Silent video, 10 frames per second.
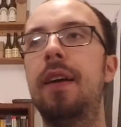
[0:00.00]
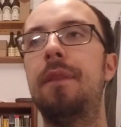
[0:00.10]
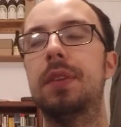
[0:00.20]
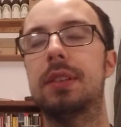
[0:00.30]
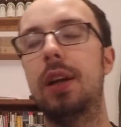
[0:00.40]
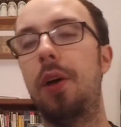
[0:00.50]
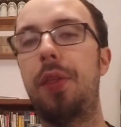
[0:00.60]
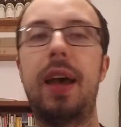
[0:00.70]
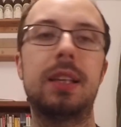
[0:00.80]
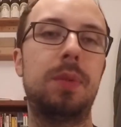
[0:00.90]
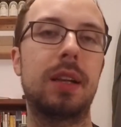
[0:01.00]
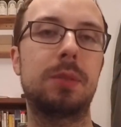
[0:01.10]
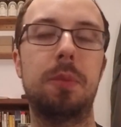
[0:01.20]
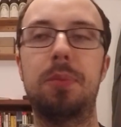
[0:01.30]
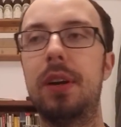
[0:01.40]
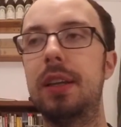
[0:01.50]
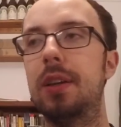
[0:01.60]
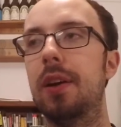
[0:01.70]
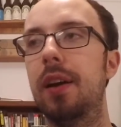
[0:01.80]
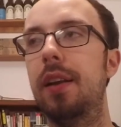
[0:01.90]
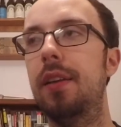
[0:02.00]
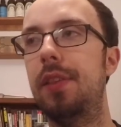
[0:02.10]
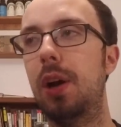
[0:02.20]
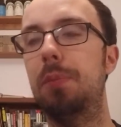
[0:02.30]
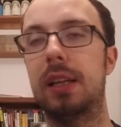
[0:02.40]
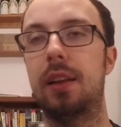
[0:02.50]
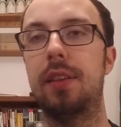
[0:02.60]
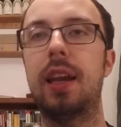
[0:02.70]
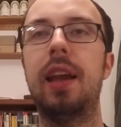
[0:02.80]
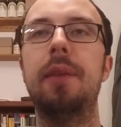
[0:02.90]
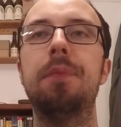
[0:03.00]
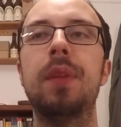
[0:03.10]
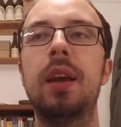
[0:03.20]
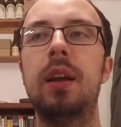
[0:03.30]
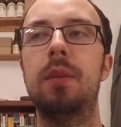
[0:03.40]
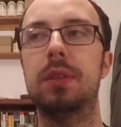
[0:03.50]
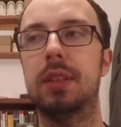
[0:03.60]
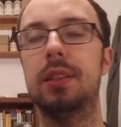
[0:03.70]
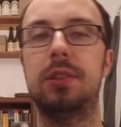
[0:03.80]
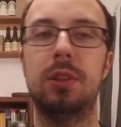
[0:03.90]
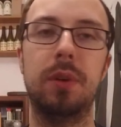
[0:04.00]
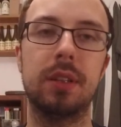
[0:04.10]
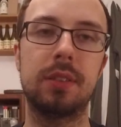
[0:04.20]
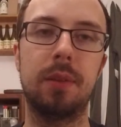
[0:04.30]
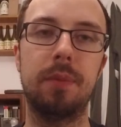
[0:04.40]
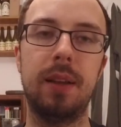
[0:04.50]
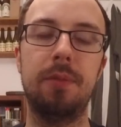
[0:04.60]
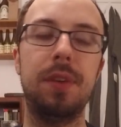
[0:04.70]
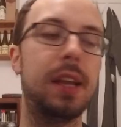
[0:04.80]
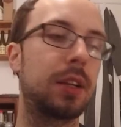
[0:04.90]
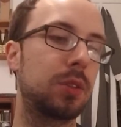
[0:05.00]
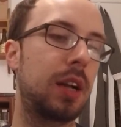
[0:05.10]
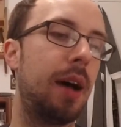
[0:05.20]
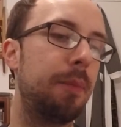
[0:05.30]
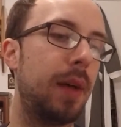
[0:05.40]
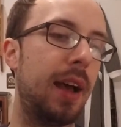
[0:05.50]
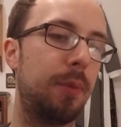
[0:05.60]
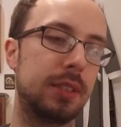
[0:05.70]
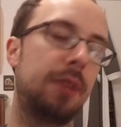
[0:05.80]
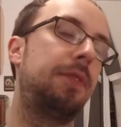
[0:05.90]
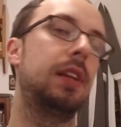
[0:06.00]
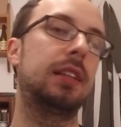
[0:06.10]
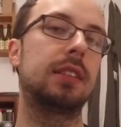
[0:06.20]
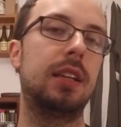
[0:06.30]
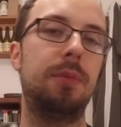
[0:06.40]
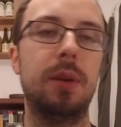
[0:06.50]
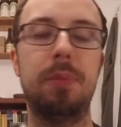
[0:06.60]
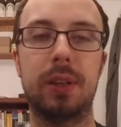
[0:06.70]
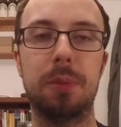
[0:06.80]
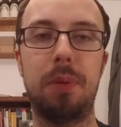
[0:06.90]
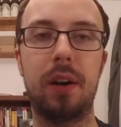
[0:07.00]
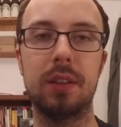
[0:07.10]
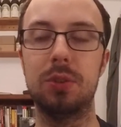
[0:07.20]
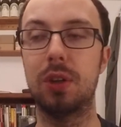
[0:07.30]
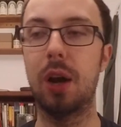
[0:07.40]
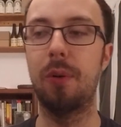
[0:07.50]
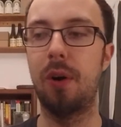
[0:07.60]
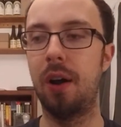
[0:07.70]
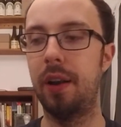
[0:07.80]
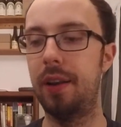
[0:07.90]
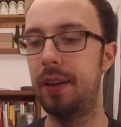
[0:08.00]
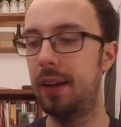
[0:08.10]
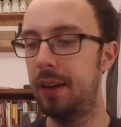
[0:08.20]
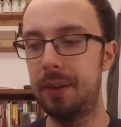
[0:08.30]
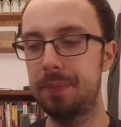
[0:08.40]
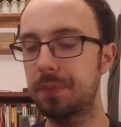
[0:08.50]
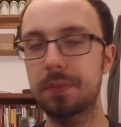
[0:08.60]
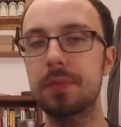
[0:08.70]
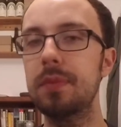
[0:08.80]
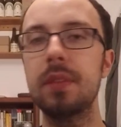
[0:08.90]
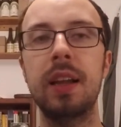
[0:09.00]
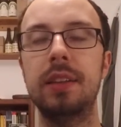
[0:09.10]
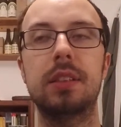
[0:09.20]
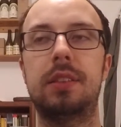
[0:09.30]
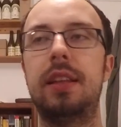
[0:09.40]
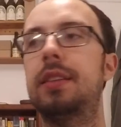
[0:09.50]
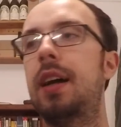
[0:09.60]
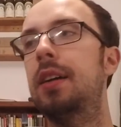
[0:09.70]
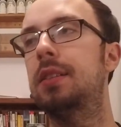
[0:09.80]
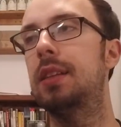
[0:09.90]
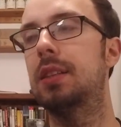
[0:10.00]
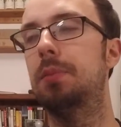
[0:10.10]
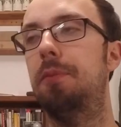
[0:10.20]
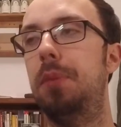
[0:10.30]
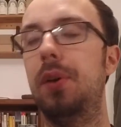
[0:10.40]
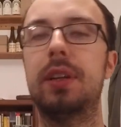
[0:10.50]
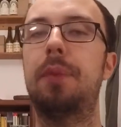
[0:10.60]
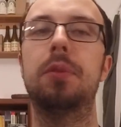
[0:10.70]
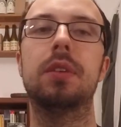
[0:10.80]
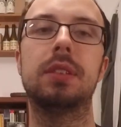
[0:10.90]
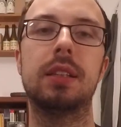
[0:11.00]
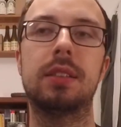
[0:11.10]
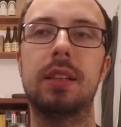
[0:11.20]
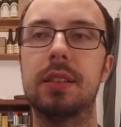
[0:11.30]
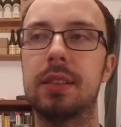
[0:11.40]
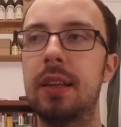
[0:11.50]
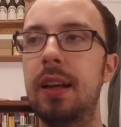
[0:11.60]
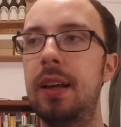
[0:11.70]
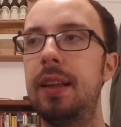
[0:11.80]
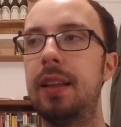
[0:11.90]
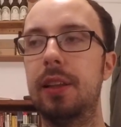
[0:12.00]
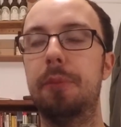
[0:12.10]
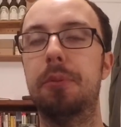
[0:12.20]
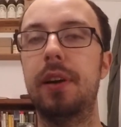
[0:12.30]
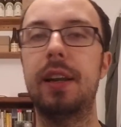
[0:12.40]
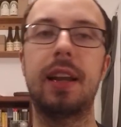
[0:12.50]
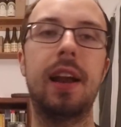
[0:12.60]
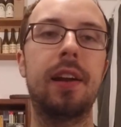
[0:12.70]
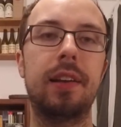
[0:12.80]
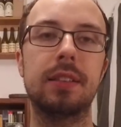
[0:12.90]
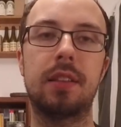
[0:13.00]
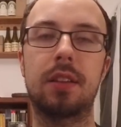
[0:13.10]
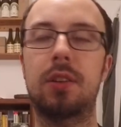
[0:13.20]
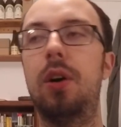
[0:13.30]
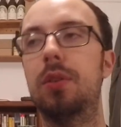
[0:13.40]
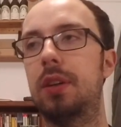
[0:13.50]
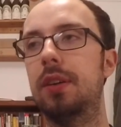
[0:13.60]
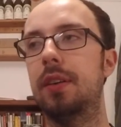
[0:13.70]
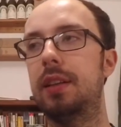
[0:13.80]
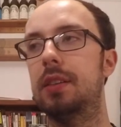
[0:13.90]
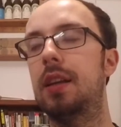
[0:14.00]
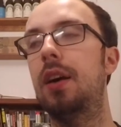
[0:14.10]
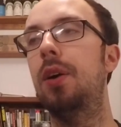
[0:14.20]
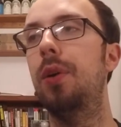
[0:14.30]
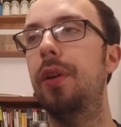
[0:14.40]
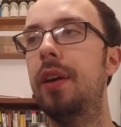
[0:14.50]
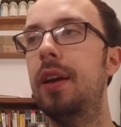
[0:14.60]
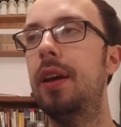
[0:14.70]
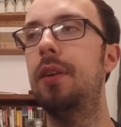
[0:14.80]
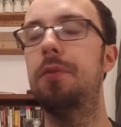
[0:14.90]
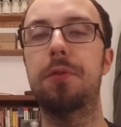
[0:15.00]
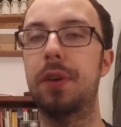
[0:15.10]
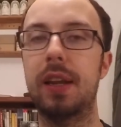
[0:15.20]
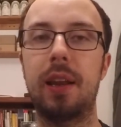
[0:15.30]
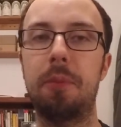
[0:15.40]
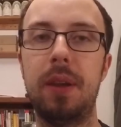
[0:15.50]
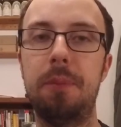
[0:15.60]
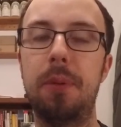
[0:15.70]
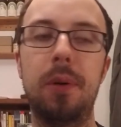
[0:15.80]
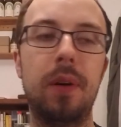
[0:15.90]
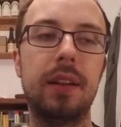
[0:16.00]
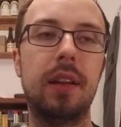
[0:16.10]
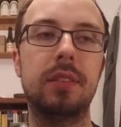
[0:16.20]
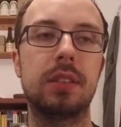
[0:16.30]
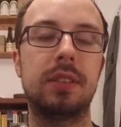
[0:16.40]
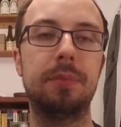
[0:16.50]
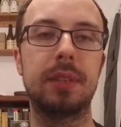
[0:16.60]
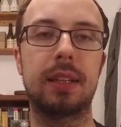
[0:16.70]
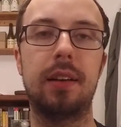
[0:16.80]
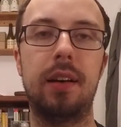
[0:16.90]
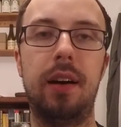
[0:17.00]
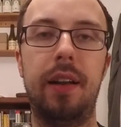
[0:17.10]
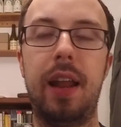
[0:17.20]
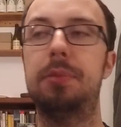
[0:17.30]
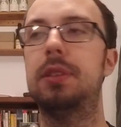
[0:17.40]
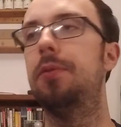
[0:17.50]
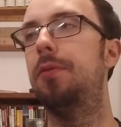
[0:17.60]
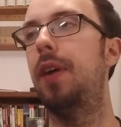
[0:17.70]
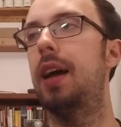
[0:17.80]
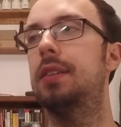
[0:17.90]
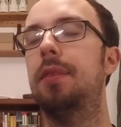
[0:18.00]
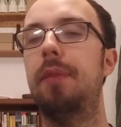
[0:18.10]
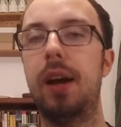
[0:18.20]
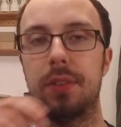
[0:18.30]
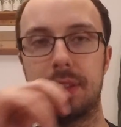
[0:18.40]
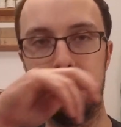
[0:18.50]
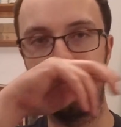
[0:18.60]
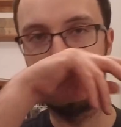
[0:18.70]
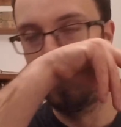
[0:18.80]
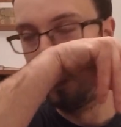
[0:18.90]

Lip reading: The stealth aspect's been pretty good. The opening of the game presents you with some in-vehicle combat, which I feel like is going to be a bigger part as you go on. And just the entire system of building up the resistance, liberating areas that the cult currently has held, freeing people. It just seems like an absolute vast amount to look,